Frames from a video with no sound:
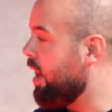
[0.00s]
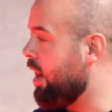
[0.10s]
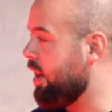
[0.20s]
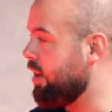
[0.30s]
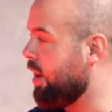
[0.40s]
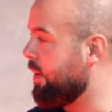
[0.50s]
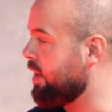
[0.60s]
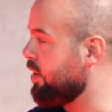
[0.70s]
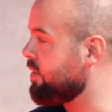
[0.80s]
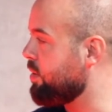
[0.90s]
Uh, no,
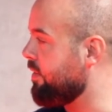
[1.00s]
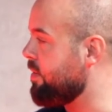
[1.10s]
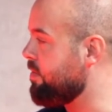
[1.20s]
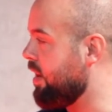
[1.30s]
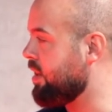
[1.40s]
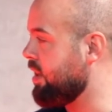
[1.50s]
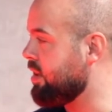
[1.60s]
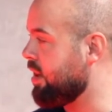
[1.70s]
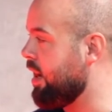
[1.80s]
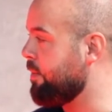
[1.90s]
I'd love to have him. I think he's
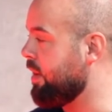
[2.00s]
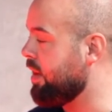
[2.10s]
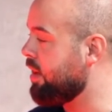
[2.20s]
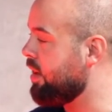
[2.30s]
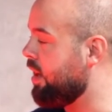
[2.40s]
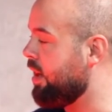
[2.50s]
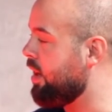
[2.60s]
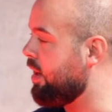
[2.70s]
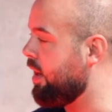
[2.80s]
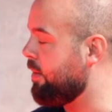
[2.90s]
a great player.
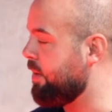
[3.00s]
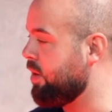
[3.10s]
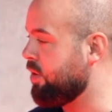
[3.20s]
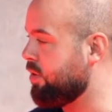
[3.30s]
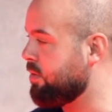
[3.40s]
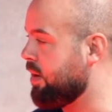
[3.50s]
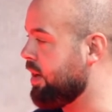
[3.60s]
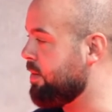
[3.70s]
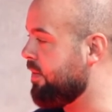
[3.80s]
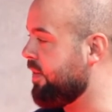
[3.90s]
Uh, it'd be another
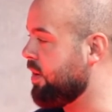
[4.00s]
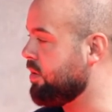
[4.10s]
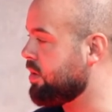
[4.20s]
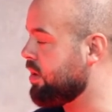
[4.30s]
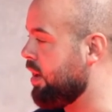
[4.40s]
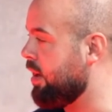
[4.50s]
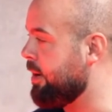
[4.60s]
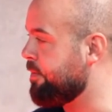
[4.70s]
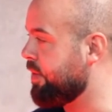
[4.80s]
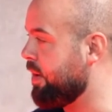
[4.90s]
upgrade in midfield.
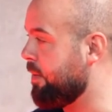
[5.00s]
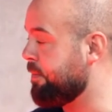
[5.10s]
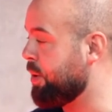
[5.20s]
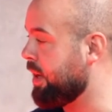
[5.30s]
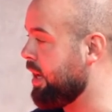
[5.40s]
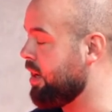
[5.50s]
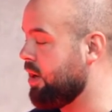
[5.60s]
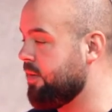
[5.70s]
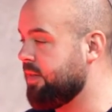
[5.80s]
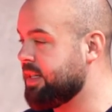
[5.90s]
Um, but again,
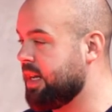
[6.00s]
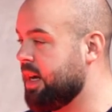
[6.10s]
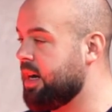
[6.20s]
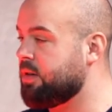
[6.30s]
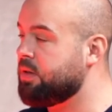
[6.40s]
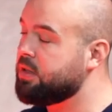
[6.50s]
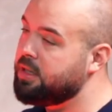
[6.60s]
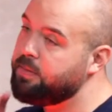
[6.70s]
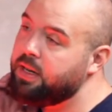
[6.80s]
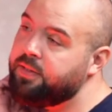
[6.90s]
hopefully Ten Hag wants
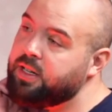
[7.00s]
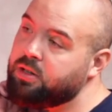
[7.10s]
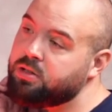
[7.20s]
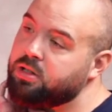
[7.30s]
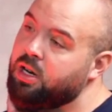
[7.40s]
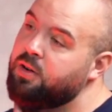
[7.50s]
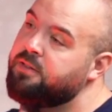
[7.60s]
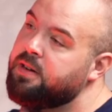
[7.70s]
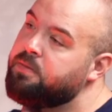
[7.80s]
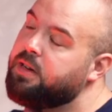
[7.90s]
him. If he does, go for him.